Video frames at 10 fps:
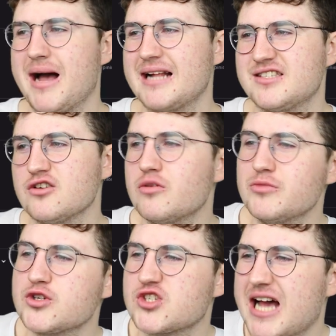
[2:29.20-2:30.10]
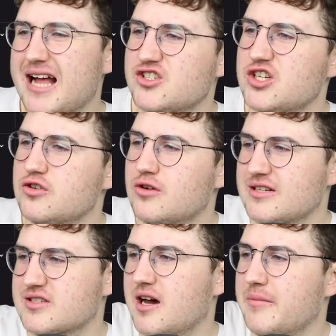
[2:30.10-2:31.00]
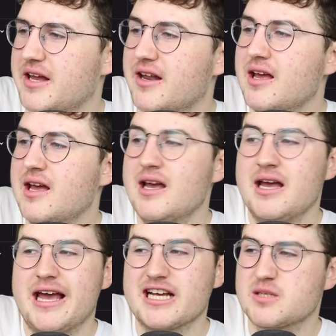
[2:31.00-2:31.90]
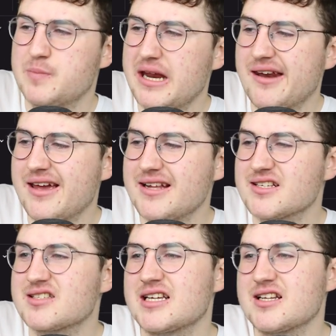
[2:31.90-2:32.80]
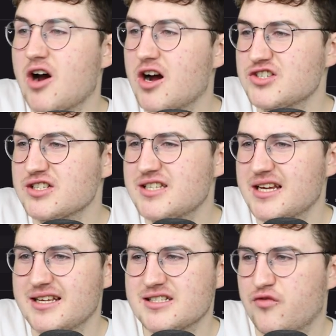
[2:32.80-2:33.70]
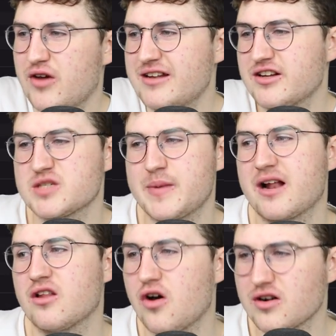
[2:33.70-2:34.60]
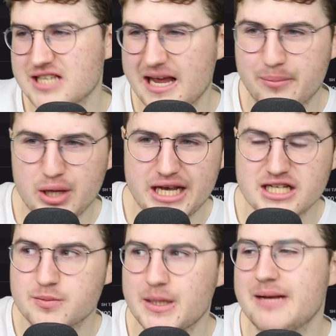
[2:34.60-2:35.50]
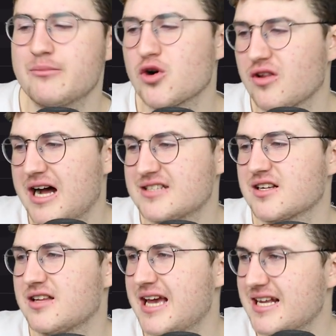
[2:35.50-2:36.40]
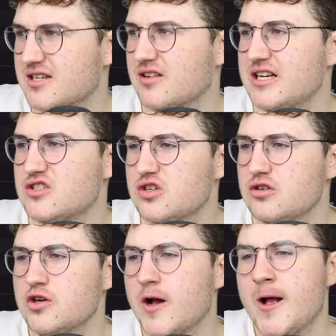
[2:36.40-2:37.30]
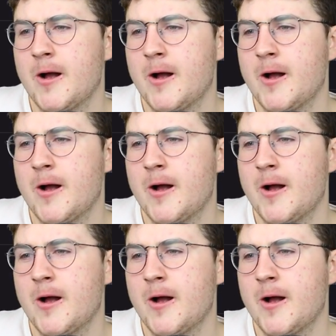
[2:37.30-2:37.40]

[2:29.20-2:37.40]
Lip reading: Matteo Musacchio has come in. Experienced Argentinian defender, spent a lot of time playing in Spain, more laterally Italy too.